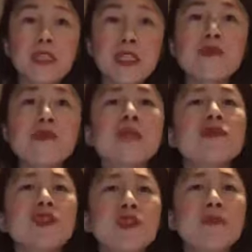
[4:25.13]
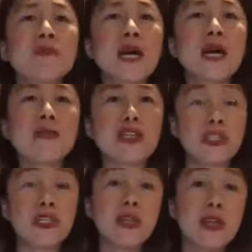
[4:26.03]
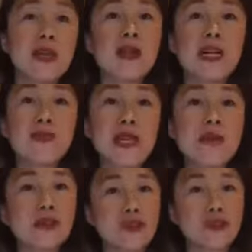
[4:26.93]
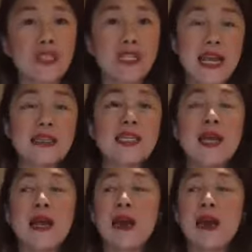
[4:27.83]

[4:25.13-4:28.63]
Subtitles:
So for some of us who might be shorter, like me, with shorter legs,